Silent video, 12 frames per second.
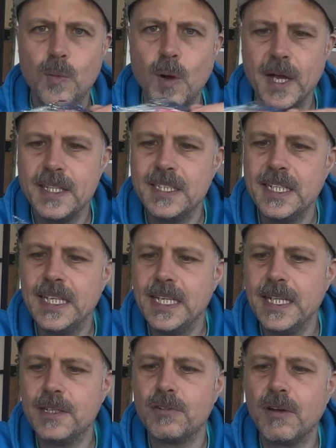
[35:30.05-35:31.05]

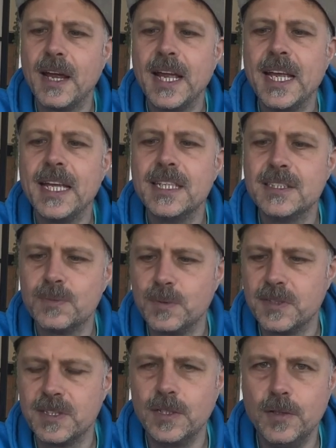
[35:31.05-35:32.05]
whitey greys
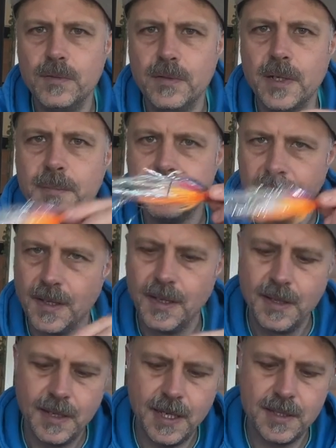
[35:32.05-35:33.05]
with silver.
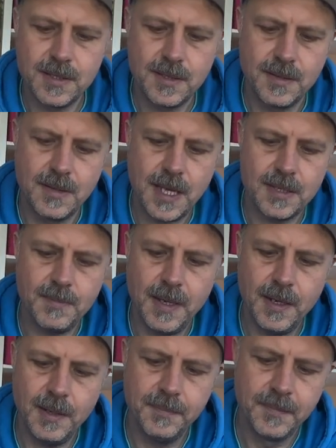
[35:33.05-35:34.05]
That's
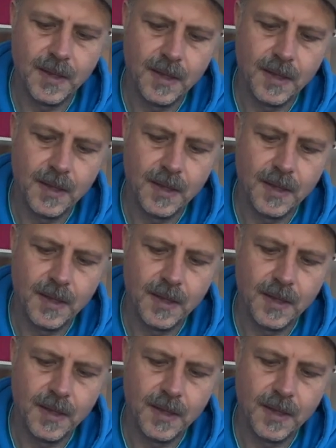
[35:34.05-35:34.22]
better.